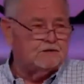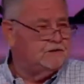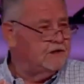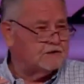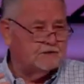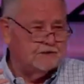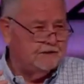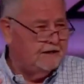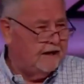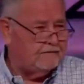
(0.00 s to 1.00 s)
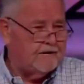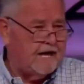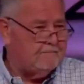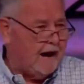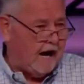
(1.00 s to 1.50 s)
Just
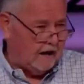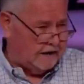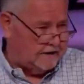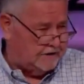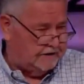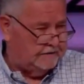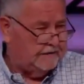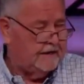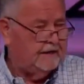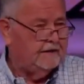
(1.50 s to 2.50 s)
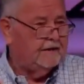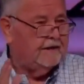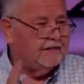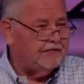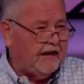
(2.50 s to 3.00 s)
everyday biology
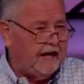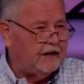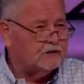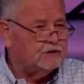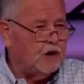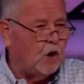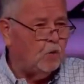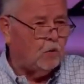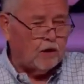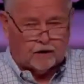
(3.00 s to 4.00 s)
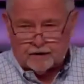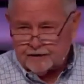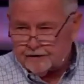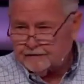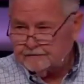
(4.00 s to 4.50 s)
things don't work.